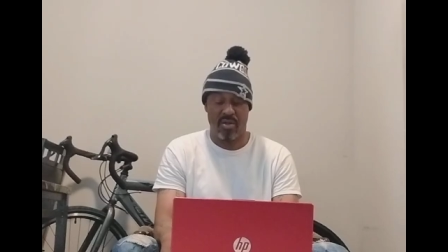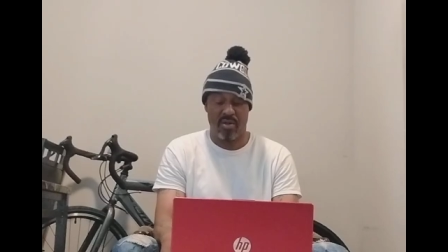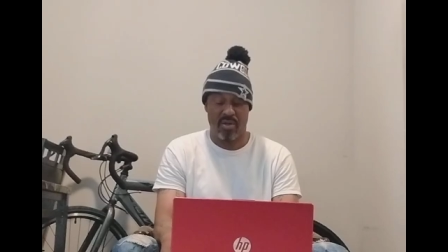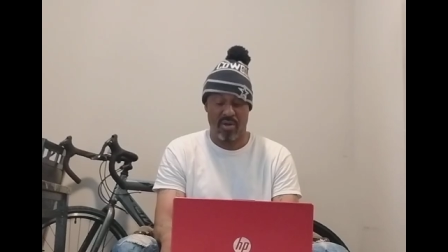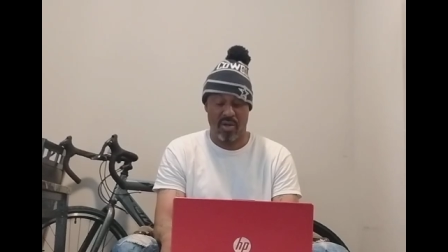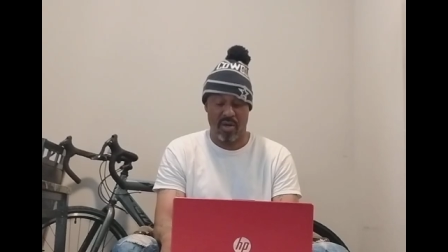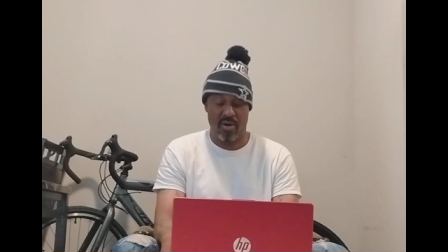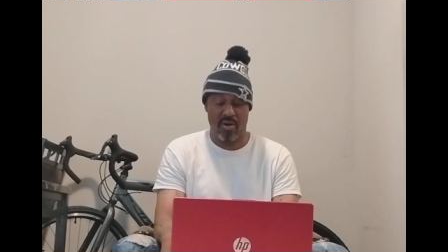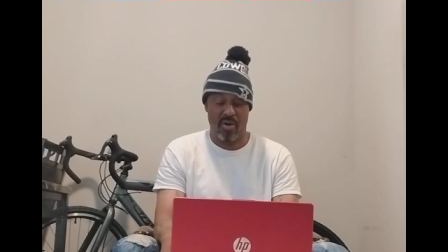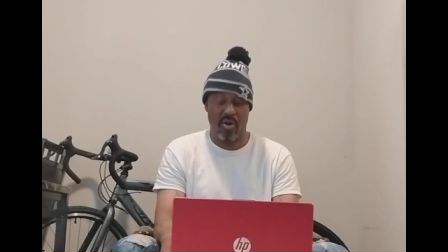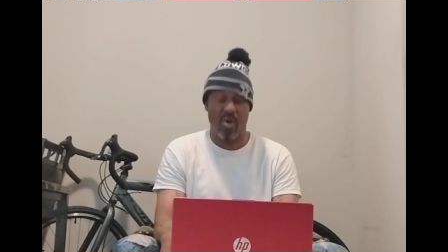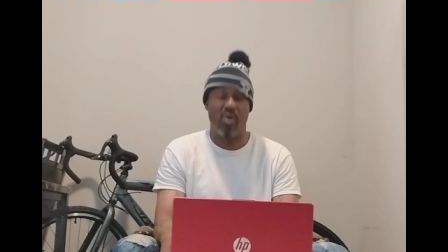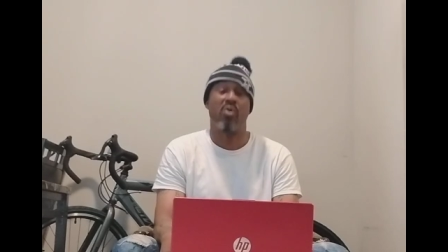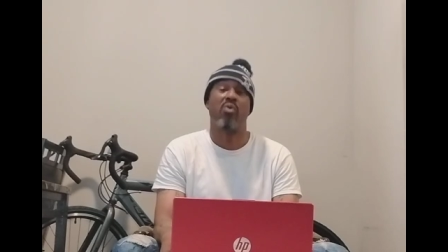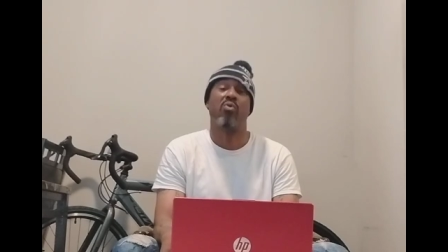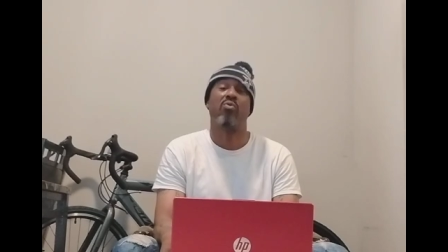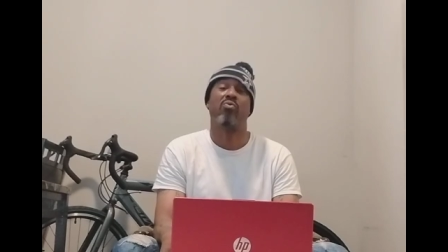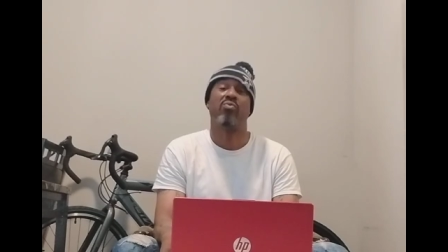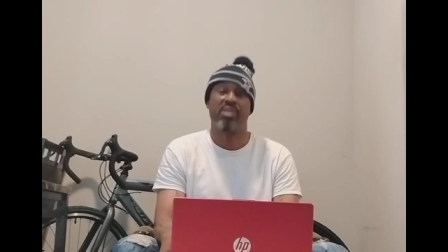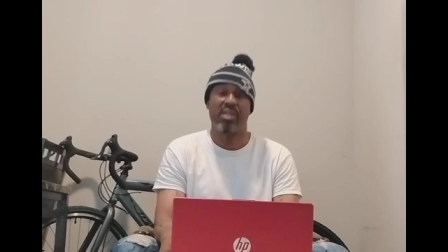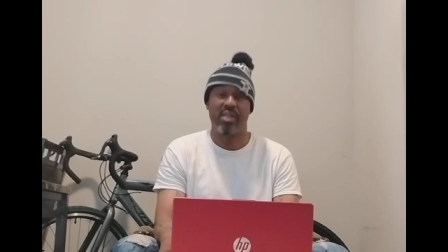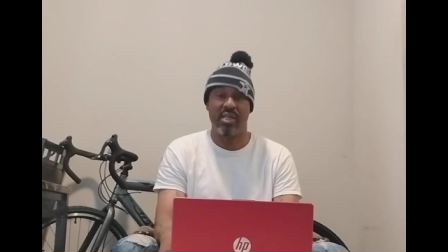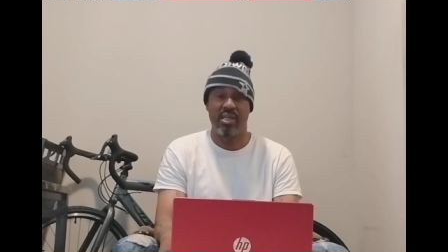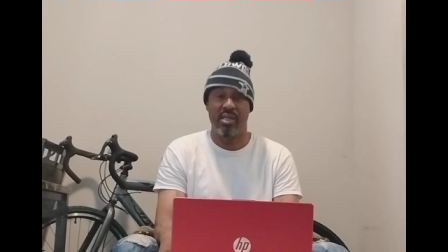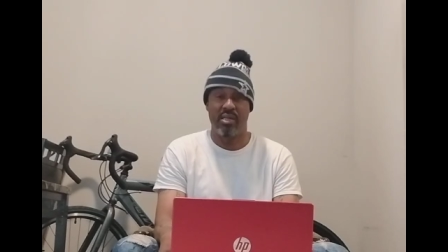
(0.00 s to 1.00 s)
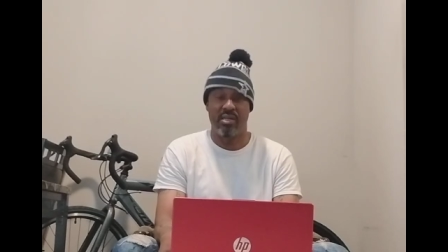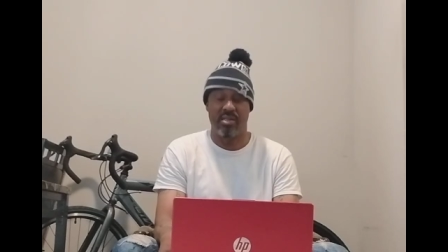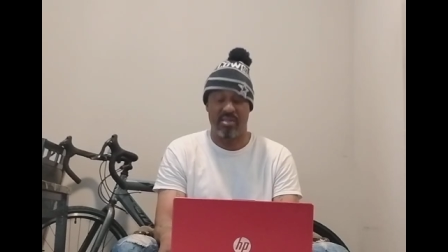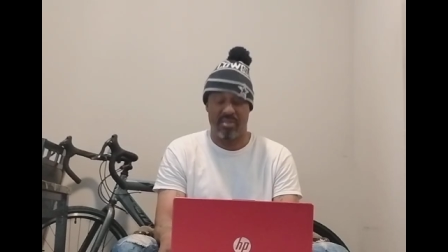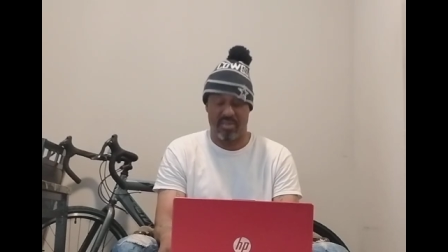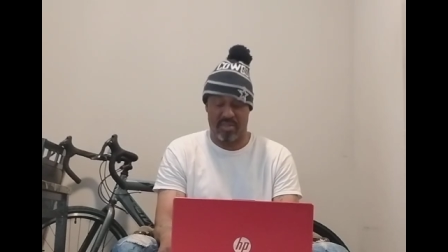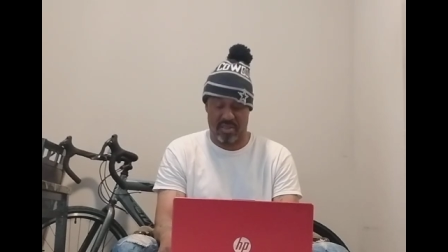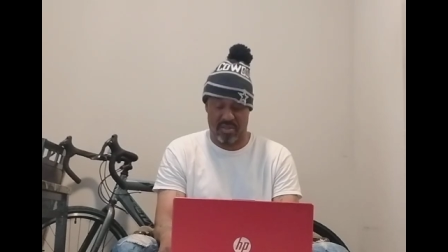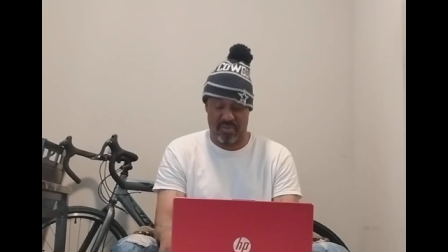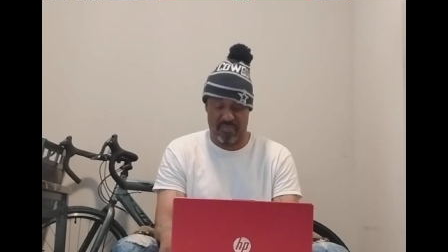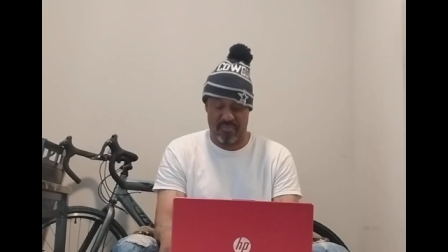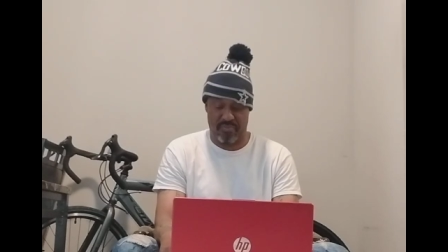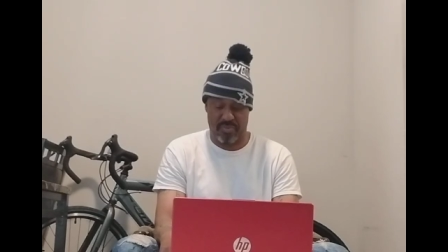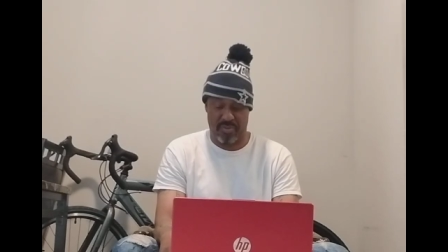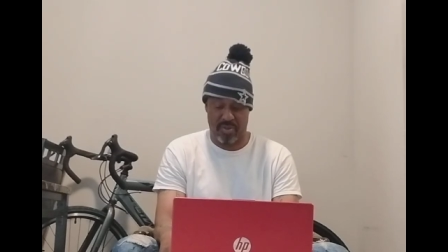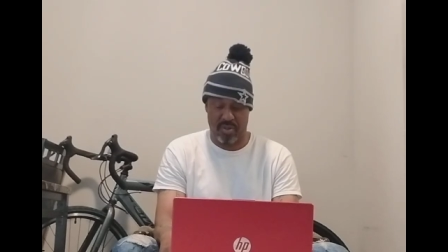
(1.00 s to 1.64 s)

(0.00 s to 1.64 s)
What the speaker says: their own needs